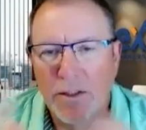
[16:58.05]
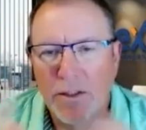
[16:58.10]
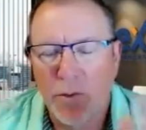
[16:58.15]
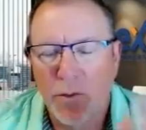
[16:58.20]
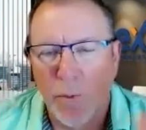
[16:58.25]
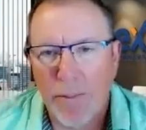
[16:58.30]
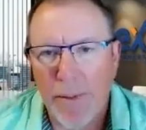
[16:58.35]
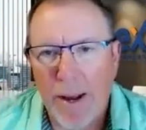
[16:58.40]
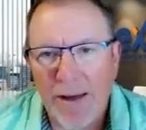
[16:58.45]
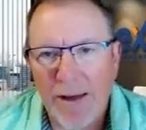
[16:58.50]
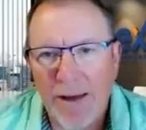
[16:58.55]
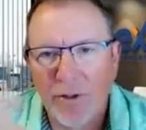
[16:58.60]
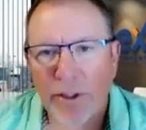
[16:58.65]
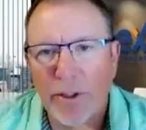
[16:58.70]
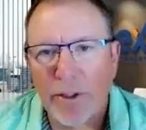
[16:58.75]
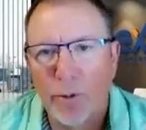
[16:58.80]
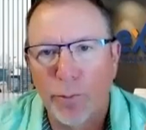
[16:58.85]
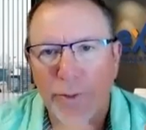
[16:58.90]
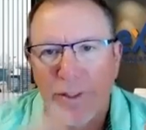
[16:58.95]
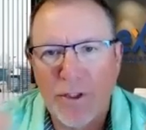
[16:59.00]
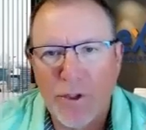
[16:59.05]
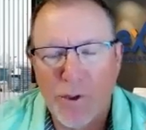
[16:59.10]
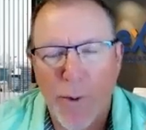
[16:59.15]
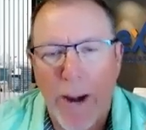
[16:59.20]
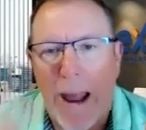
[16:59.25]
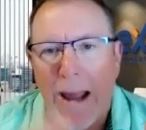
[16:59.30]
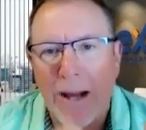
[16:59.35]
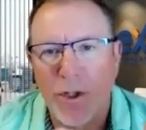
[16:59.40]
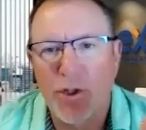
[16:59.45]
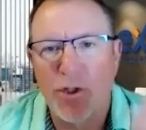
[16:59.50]
So we might have a little
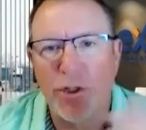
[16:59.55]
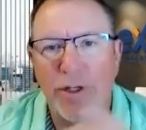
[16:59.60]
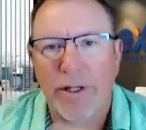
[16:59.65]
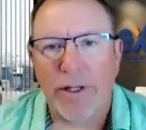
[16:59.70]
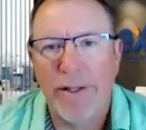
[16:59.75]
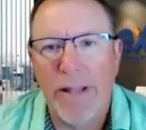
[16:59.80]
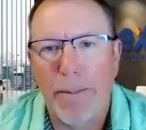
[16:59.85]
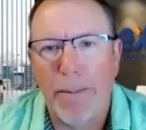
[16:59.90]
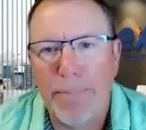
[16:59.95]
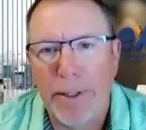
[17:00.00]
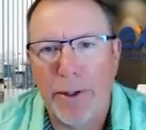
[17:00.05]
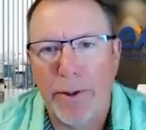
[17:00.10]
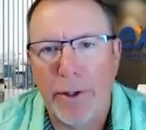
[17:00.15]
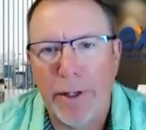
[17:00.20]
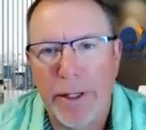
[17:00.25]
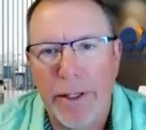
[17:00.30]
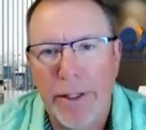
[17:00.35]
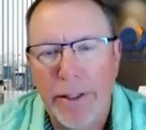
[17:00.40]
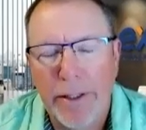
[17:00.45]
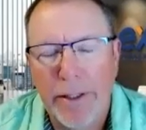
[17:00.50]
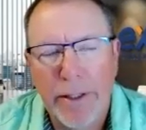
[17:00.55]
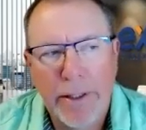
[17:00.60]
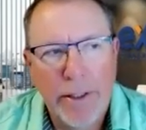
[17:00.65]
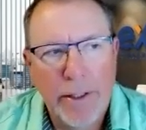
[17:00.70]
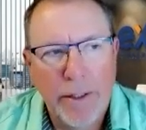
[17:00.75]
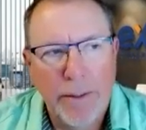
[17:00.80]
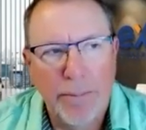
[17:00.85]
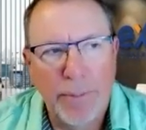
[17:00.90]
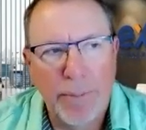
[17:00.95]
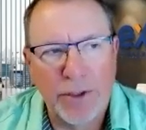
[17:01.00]
retraction in that period,
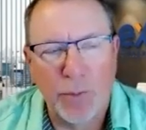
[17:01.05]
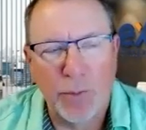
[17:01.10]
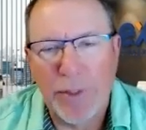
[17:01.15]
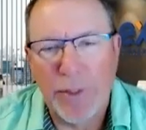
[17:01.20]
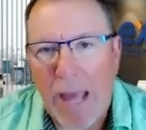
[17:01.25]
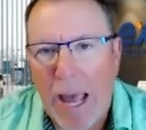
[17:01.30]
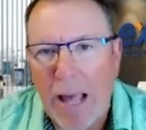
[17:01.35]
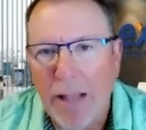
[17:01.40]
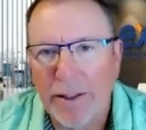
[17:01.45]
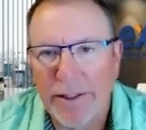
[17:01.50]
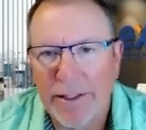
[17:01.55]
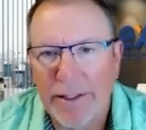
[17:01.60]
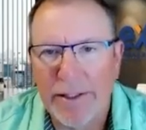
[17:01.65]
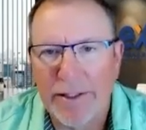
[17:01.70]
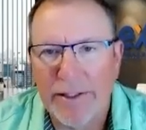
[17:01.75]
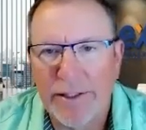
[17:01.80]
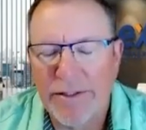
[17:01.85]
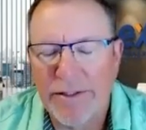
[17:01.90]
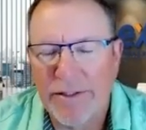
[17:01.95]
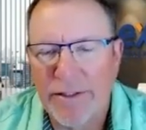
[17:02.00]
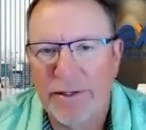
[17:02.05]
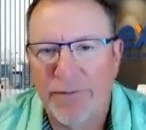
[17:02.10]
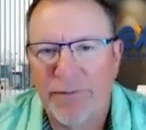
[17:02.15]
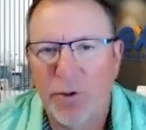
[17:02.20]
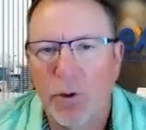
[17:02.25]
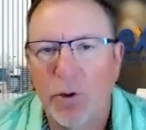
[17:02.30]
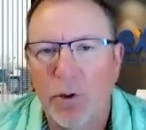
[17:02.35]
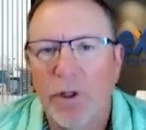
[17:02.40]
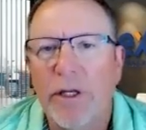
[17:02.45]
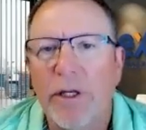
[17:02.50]
but the reality is, if
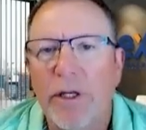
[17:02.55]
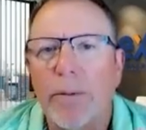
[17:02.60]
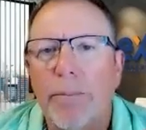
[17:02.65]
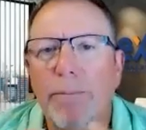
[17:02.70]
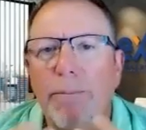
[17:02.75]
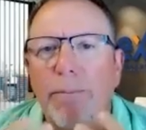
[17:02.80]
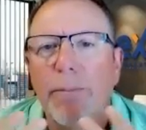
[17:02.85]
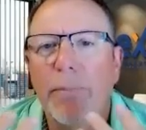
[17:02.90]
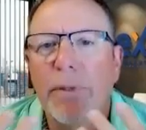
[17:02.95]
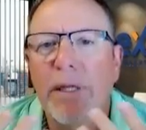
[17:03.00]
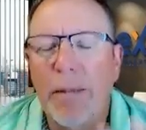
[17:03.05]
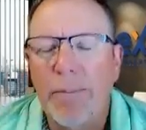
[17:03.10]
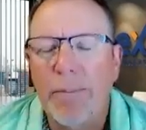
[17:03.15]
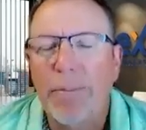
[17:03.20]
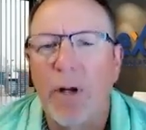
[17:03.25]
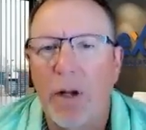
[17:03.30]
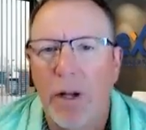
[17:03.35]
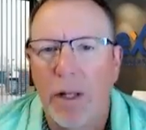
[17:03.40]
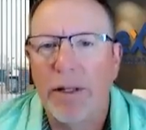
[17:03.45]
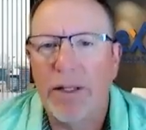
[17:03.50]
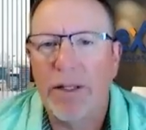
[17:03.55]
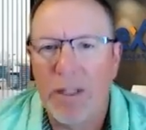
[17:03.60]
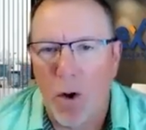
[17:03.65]
you're looking at keeping on,